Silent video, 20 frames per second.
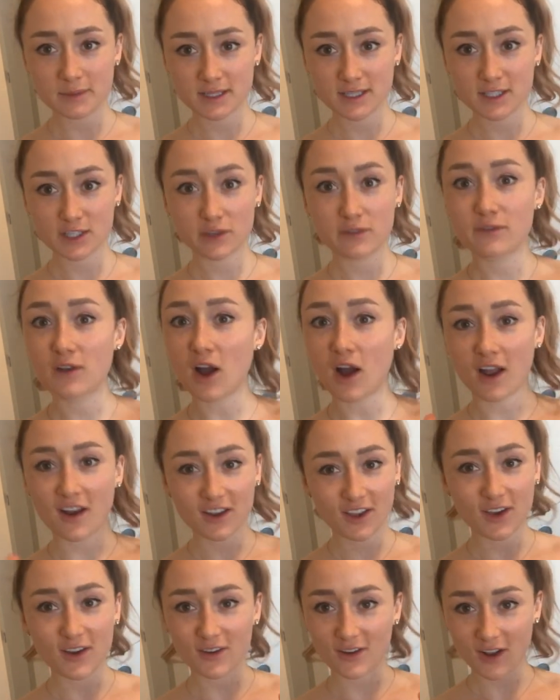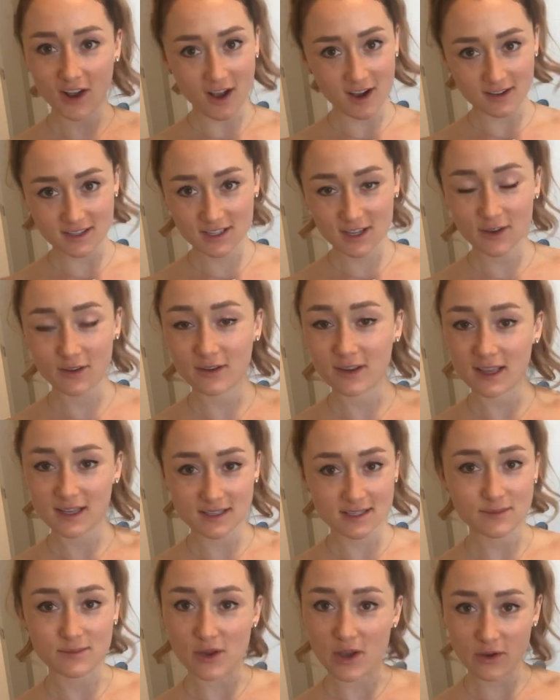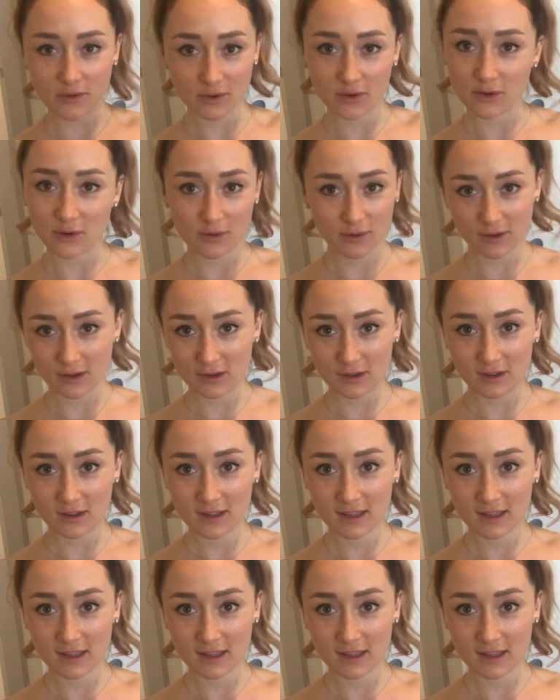You've got to go to Costco and get some coconut oil.